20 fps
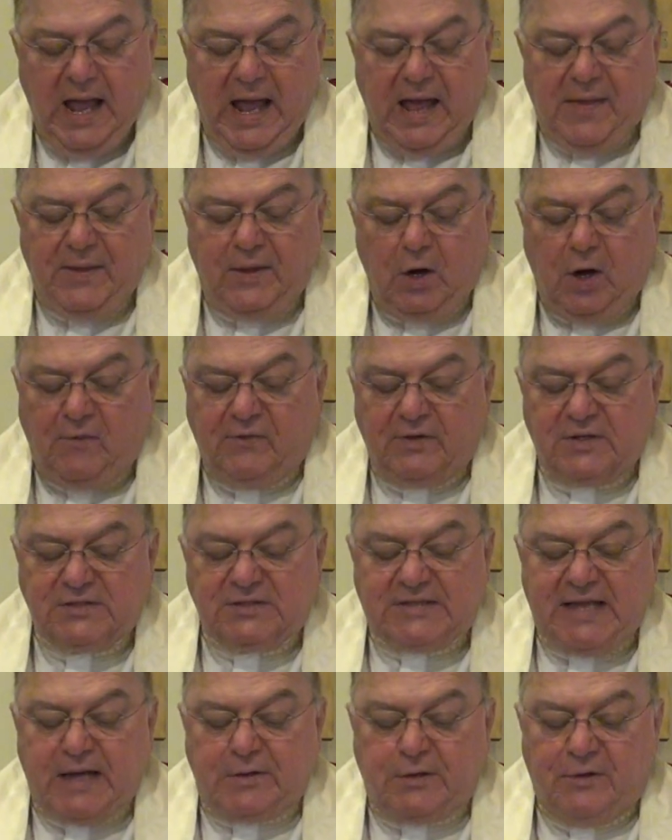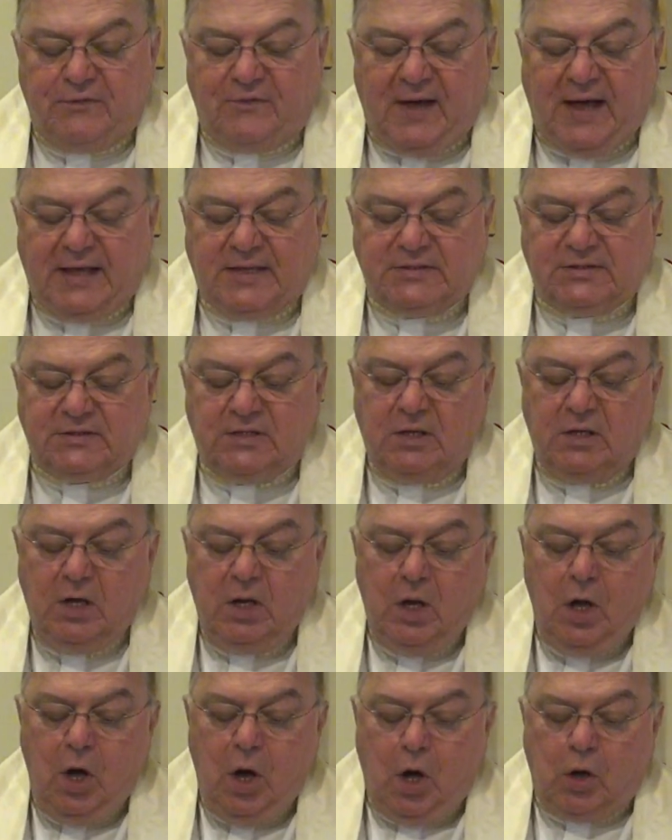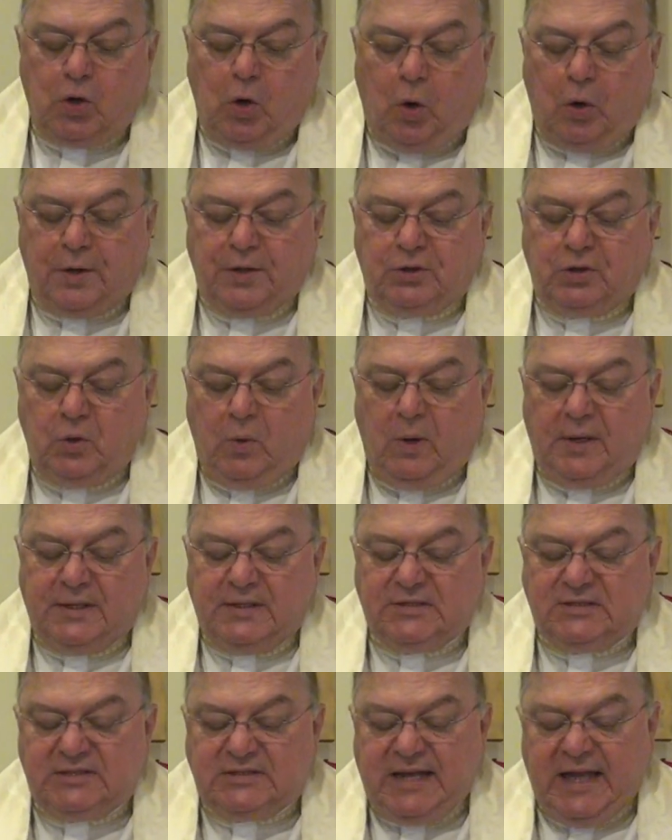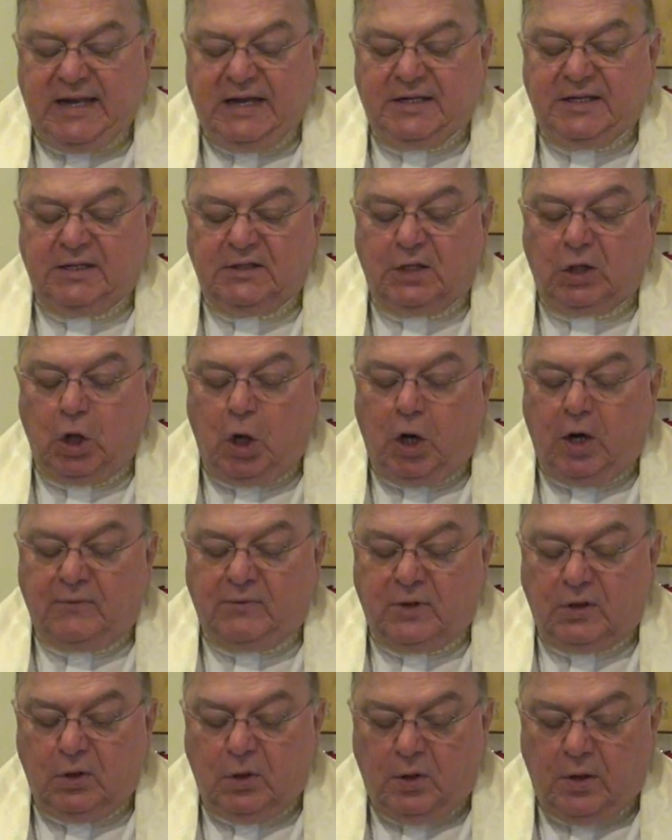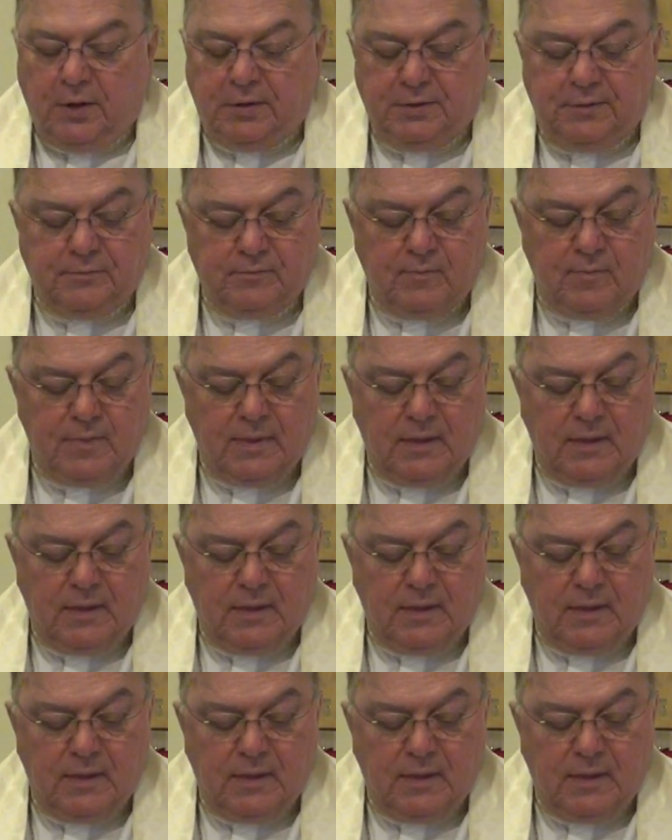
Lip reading: And they offered a sacrifice according to what is stated in the law of the Lord,